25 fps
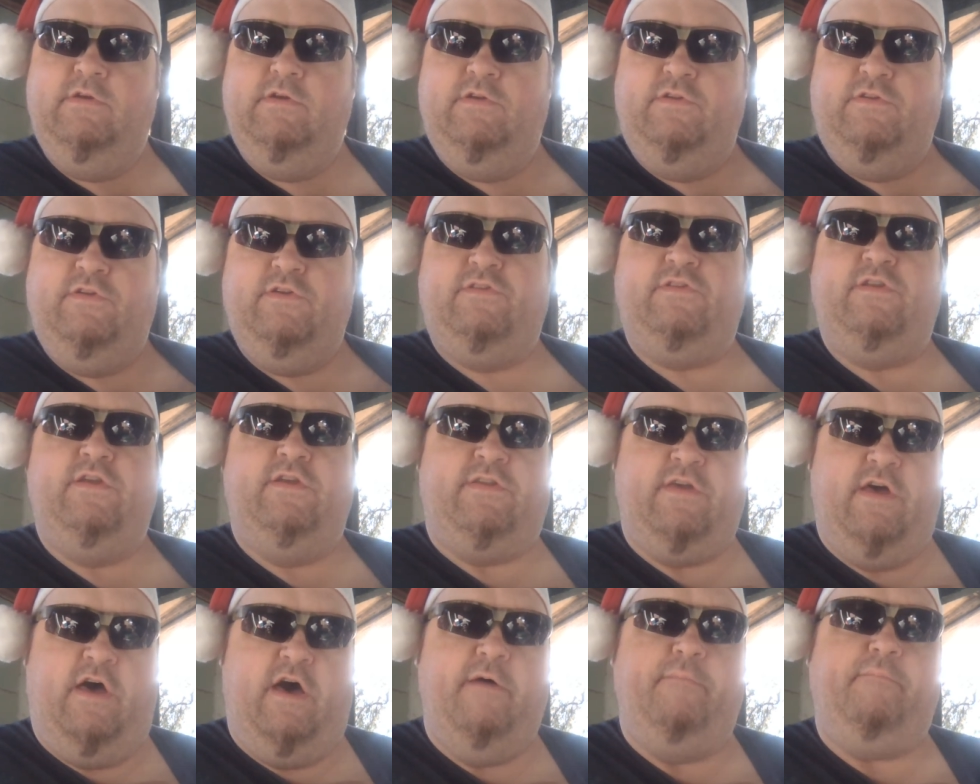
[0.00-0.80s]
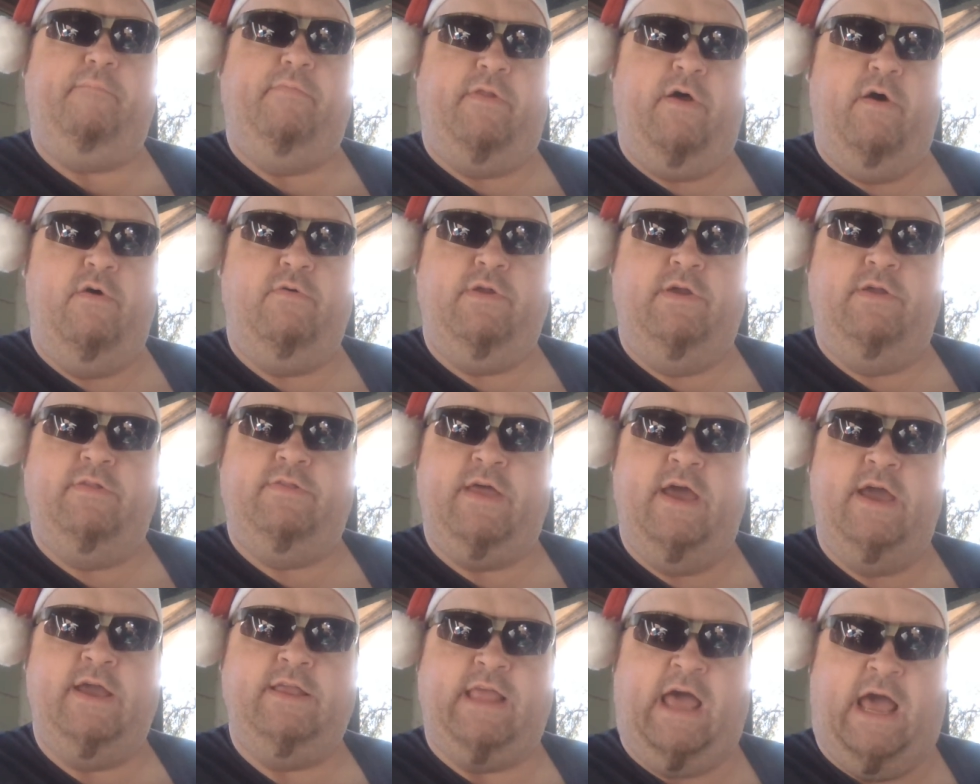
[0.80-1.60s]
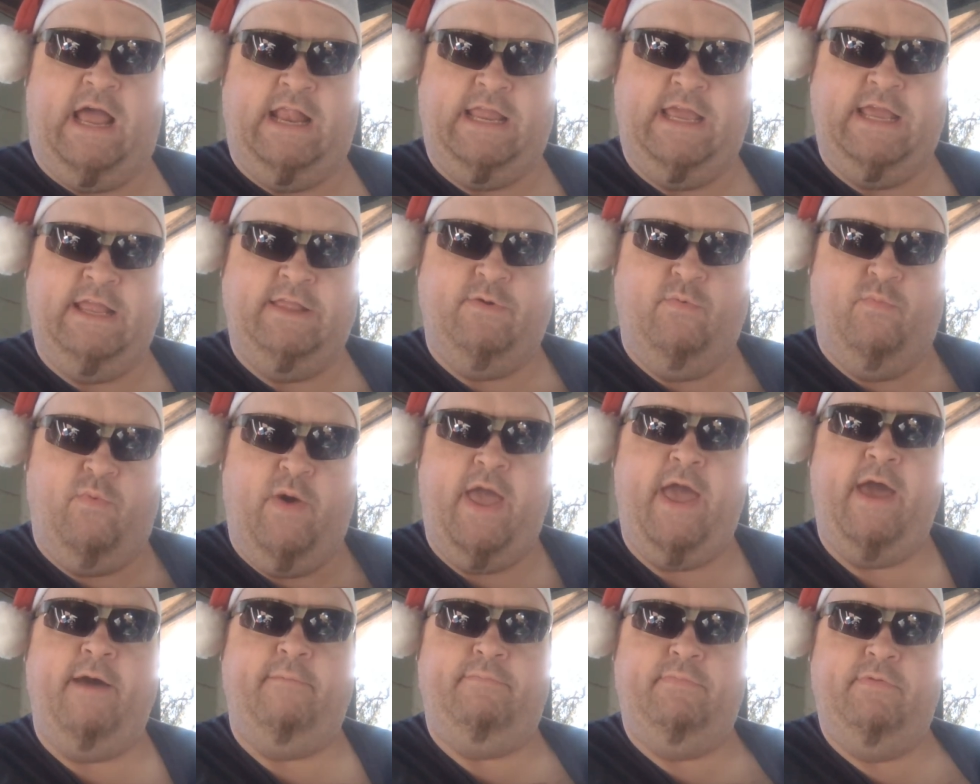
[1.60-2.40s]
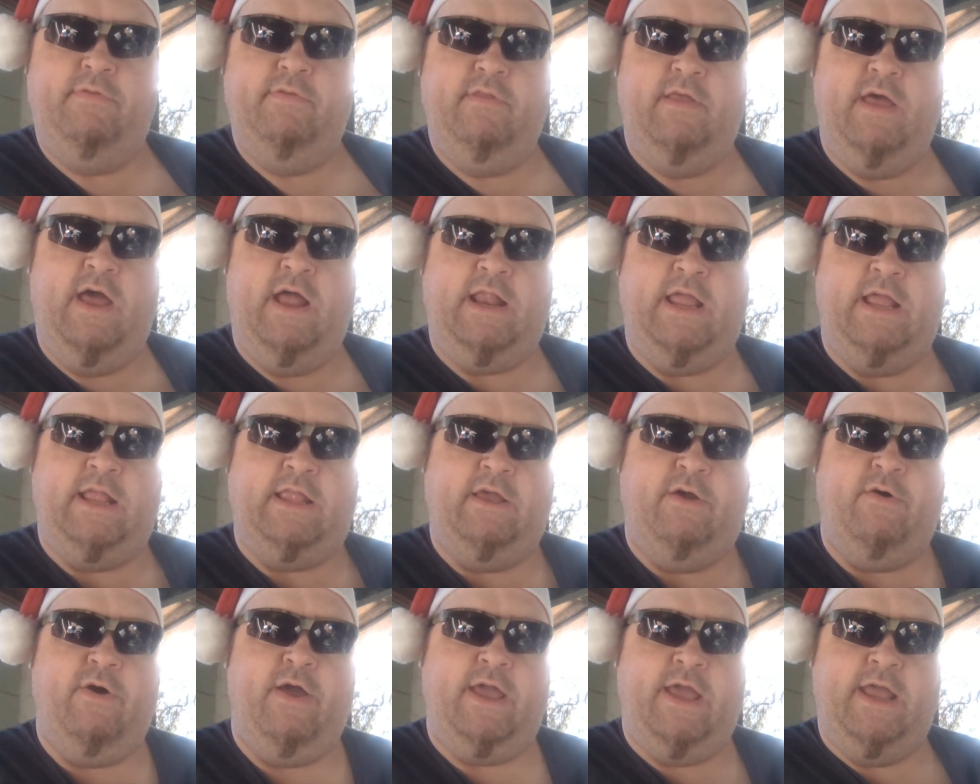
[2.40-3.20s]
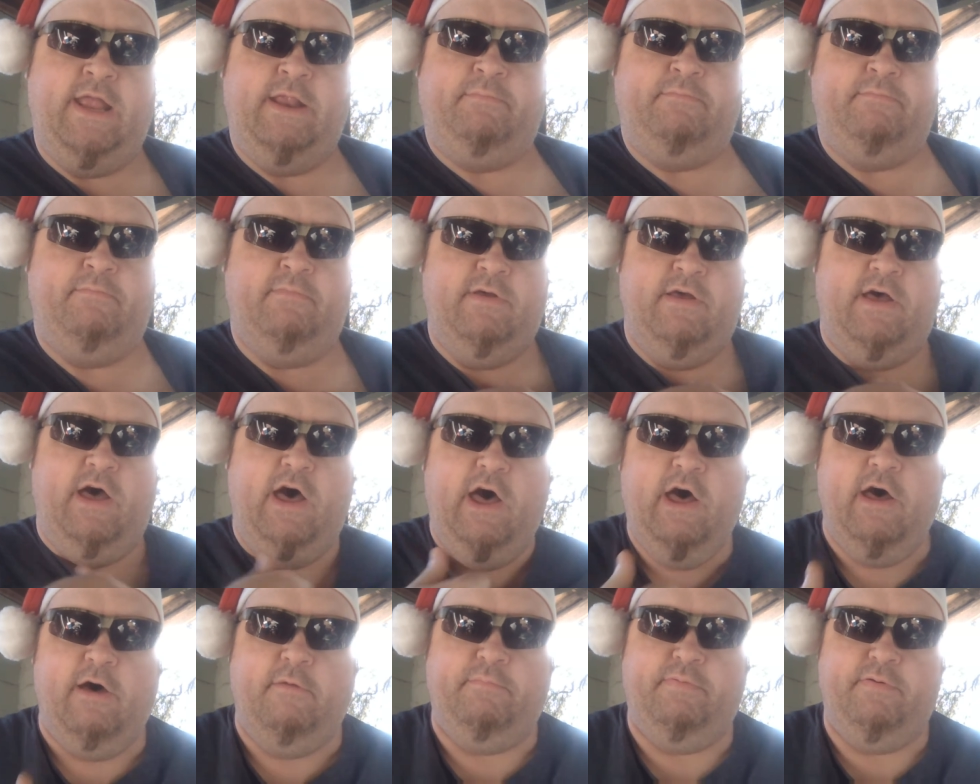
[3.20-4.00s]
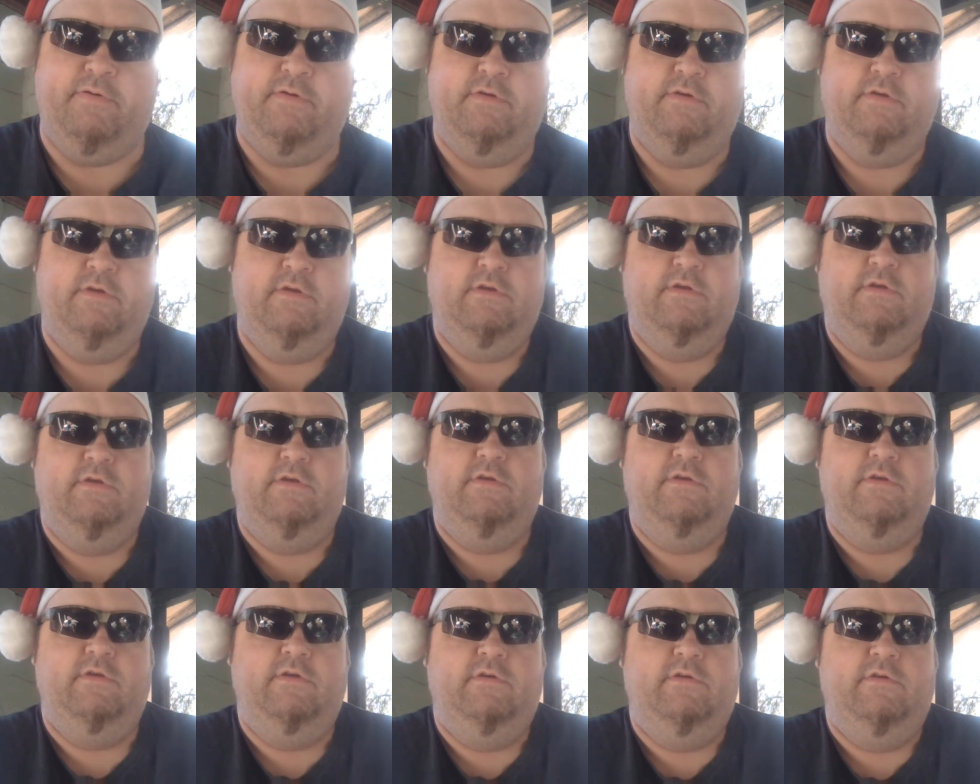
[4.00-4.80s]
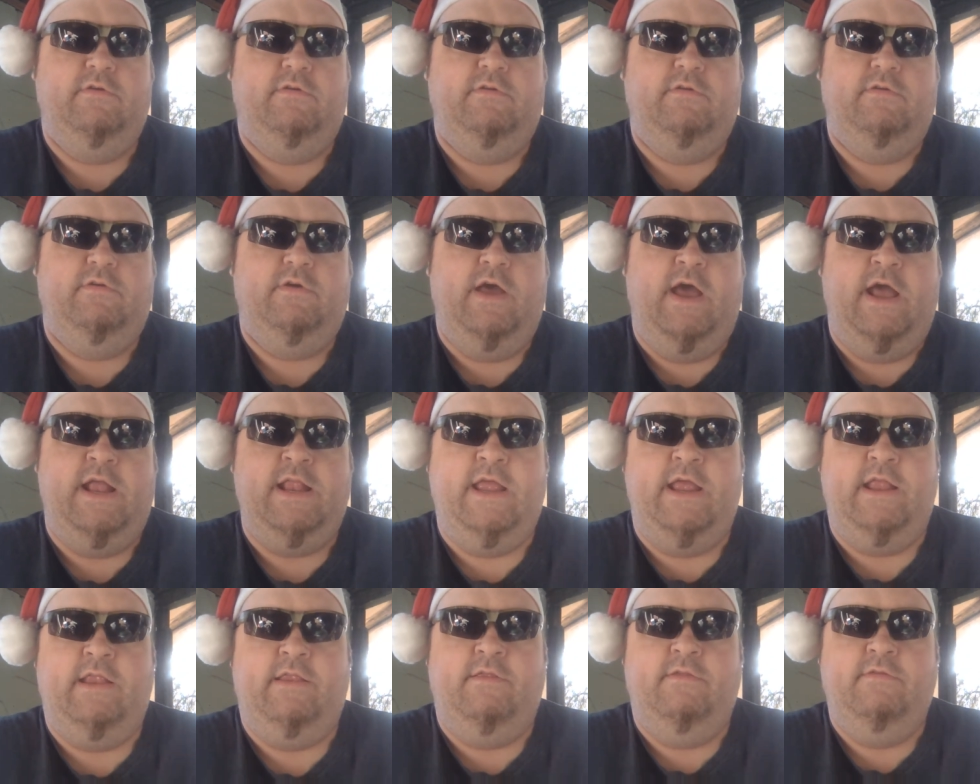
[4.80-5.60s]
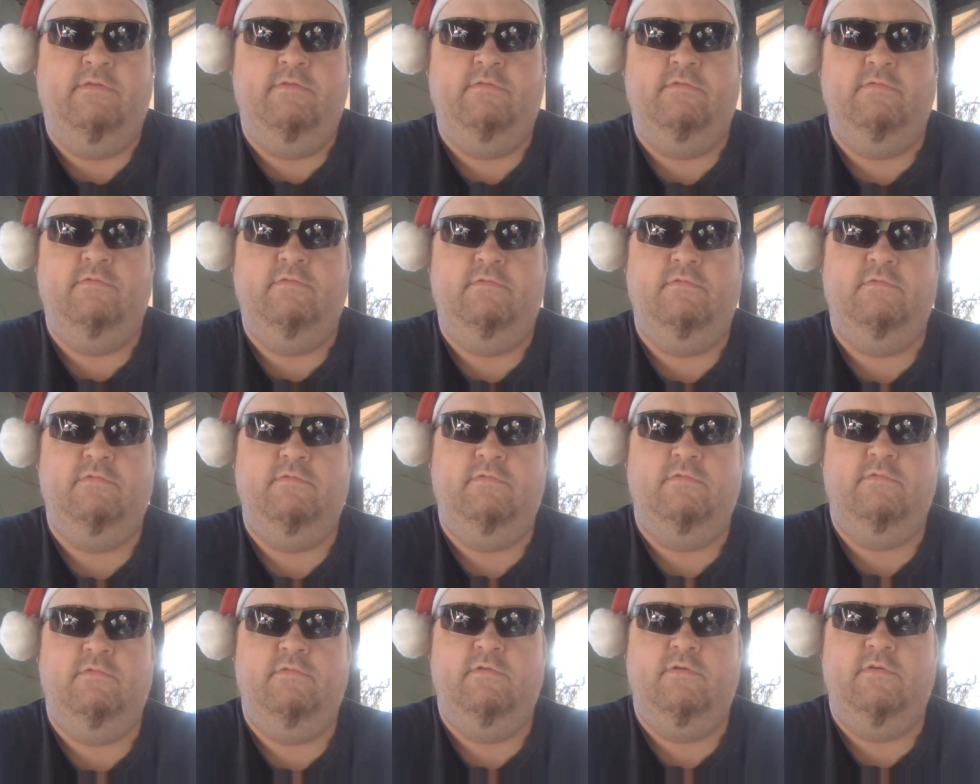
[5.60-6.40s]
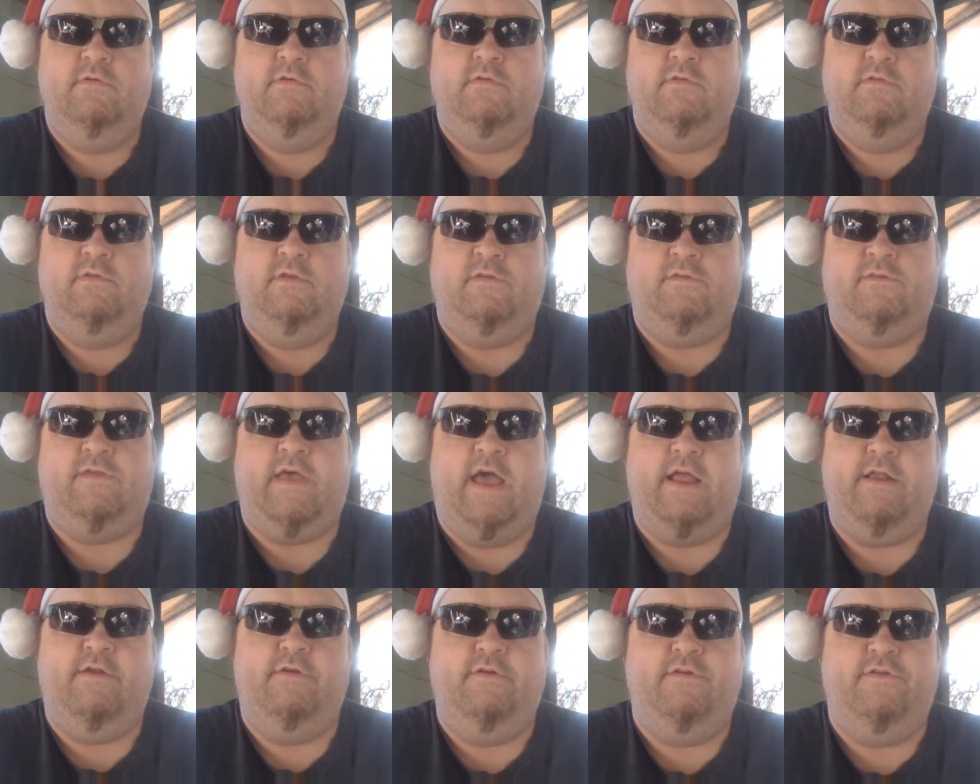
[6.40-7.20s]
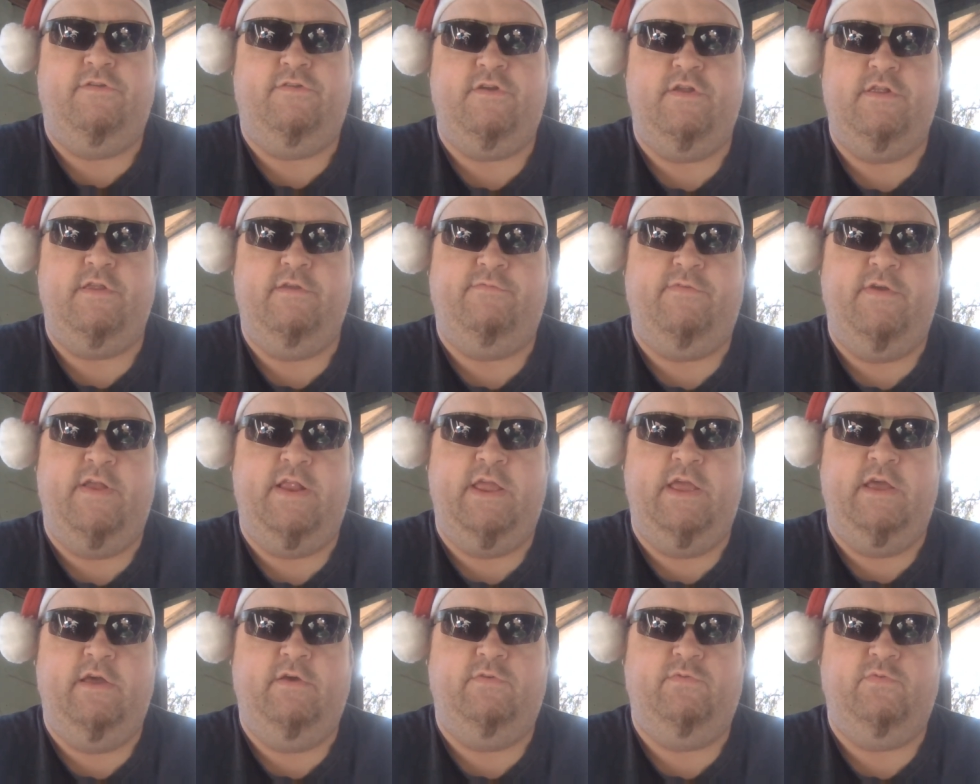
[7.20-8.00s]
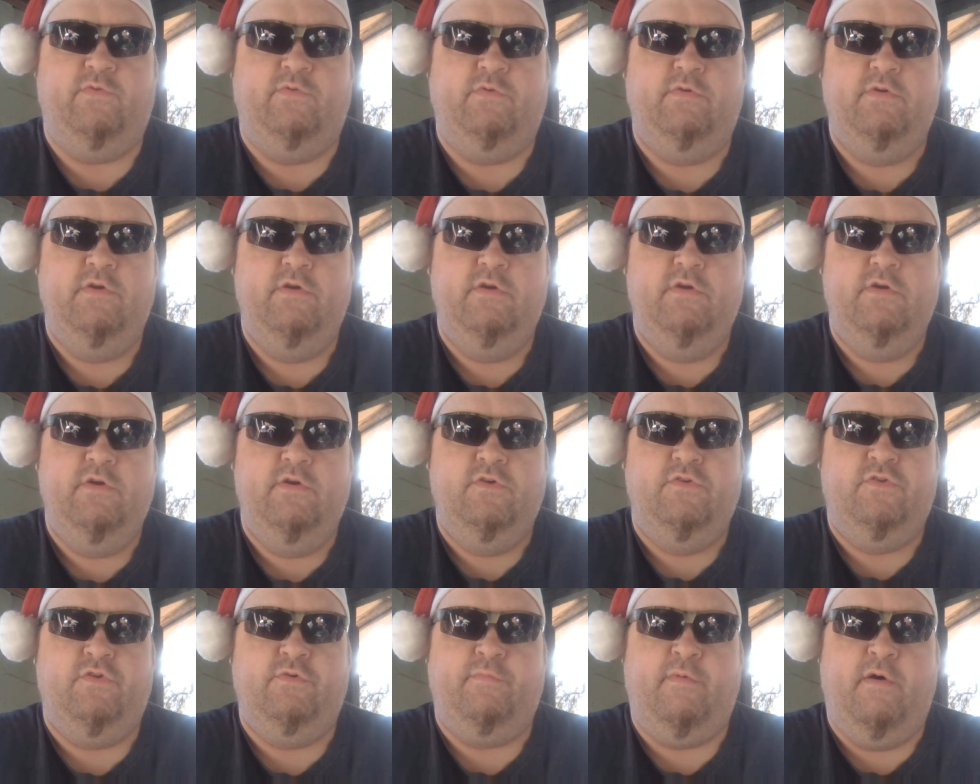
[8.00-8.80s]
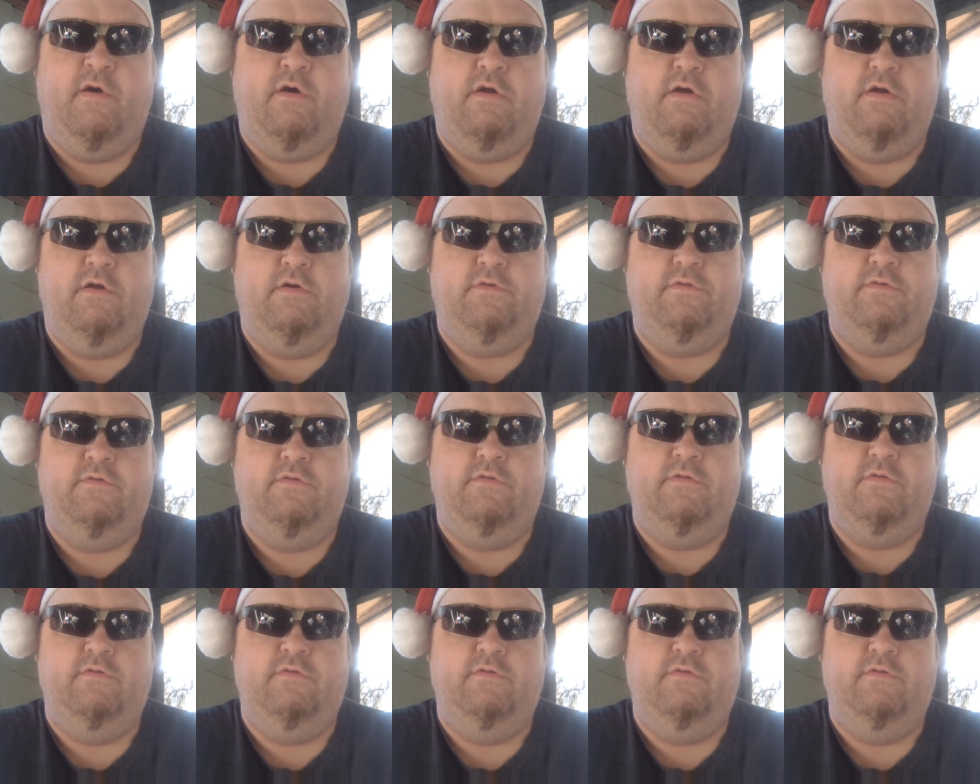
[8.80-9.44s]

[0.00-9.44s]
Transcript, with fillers: Just these uploading things, I need to go ahead and get them up, and then the Saturday and Sunday videos will, tomorrow's